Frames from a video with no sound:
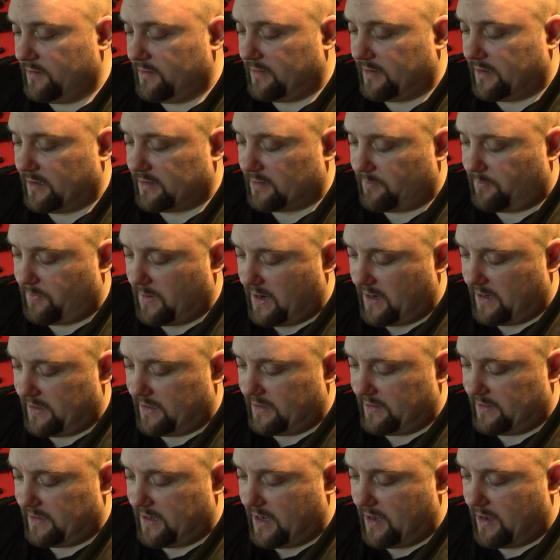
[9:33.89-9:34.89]
There's a pen
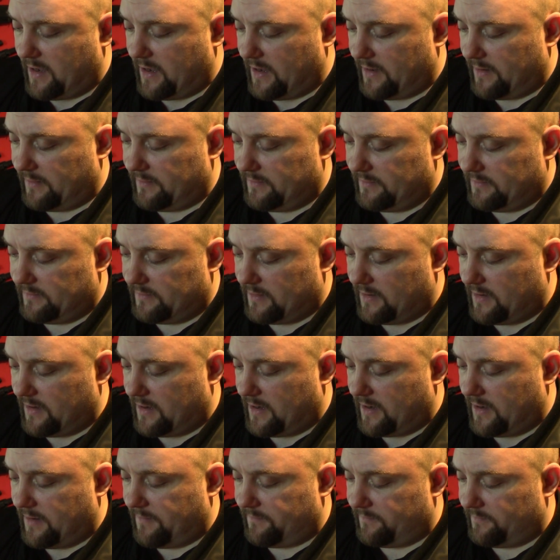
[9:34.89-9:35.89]
in there,
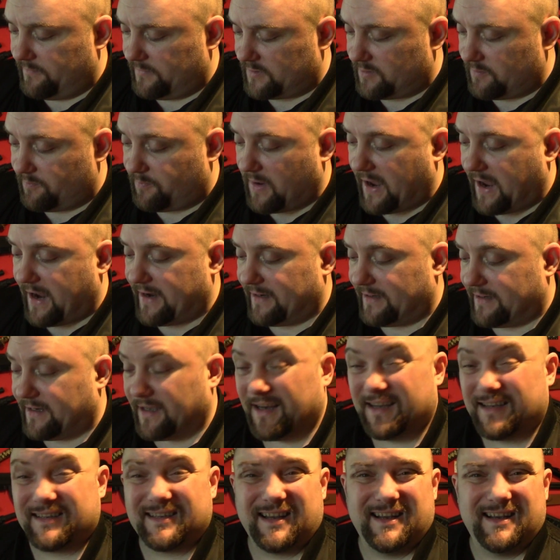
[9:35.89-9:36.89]
some
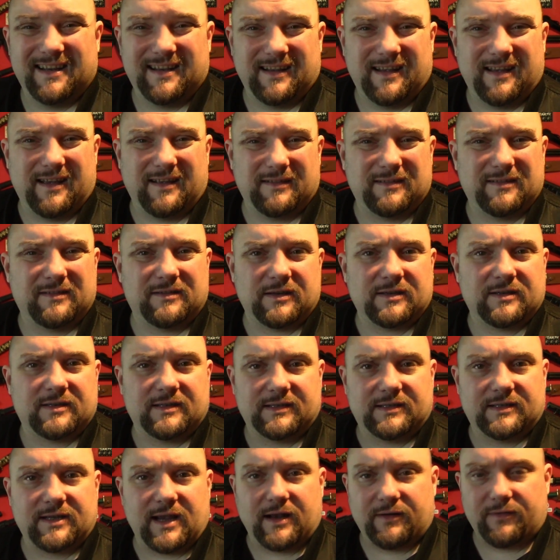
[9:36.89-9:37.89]
painkillers, and
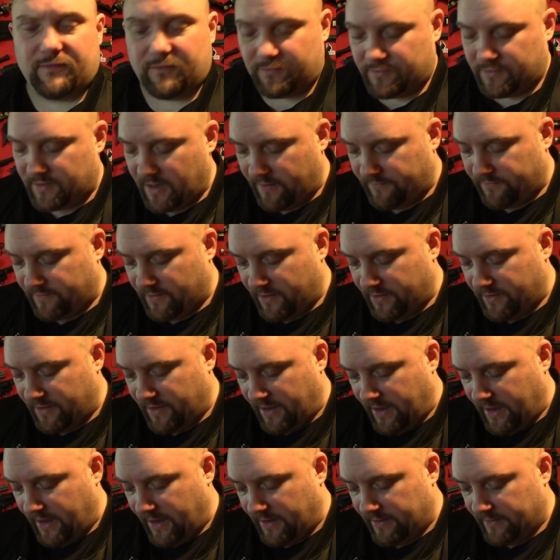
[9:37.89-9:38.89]
just general stuff like
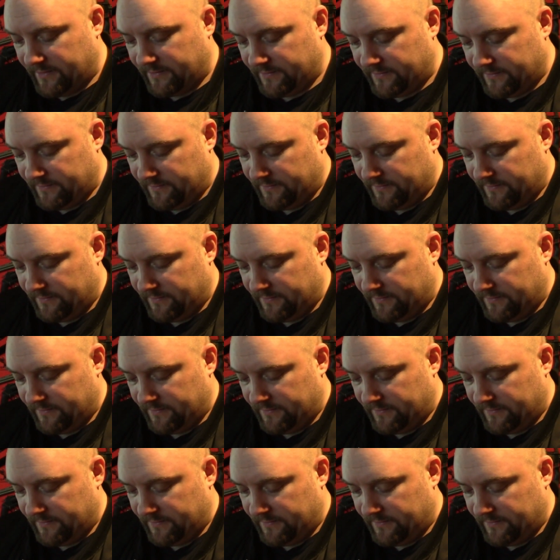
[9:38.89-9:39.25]
that.